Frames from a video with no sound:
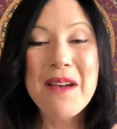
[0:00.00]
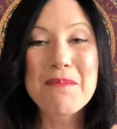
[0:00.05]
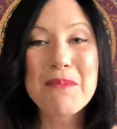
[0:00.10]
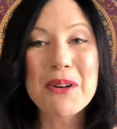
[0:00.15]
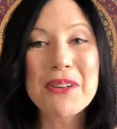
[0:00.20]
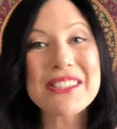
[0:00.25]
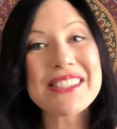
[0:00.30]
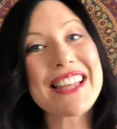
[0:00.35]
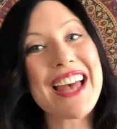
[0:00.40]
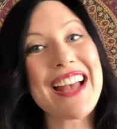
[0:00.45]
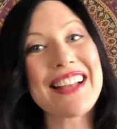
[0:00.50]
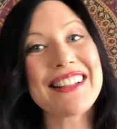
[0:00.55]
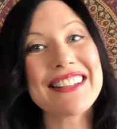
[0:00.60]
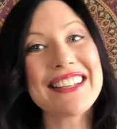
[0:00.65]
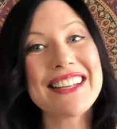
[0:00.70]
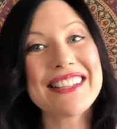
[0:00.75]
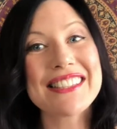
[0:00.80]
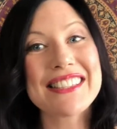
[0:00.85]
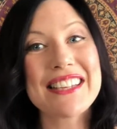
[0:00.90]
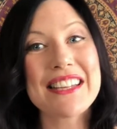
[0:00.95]
Most
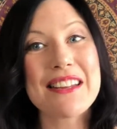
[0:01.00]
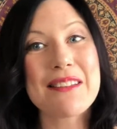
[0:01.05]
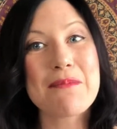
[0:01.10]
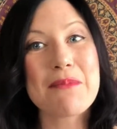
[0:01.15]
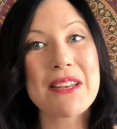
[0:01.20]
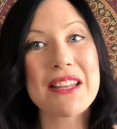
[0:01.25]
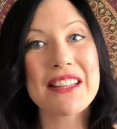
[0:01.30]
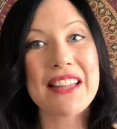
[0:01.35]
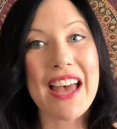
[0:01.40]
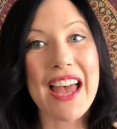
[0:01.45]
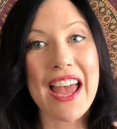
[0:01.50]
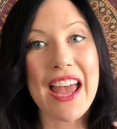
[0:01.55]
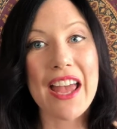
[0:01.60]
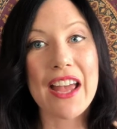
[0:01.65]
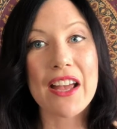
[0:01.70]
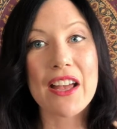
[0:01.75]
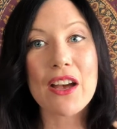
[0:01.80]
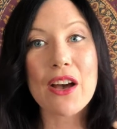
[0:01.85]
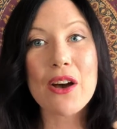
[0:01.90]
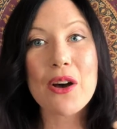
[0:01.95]
likely it's gonna be like,